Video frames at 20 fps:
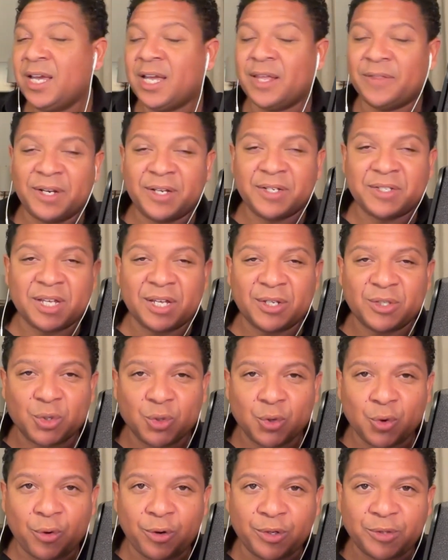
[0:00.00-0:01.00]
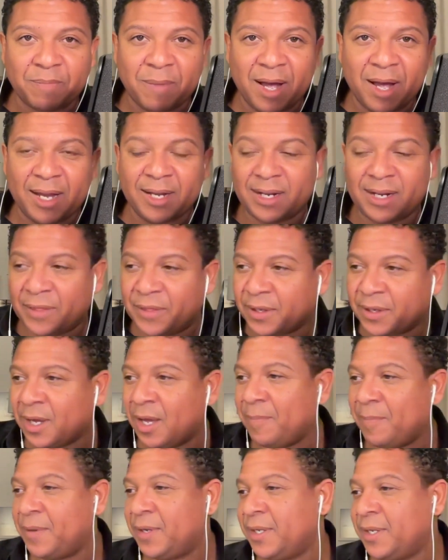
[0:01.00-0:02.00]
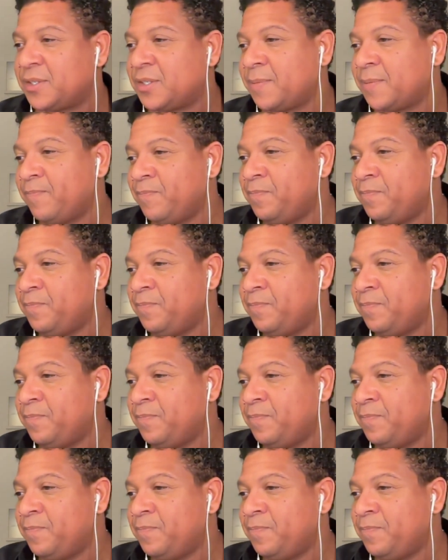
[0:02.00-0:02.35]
And then he says, yours, mine, and the company's.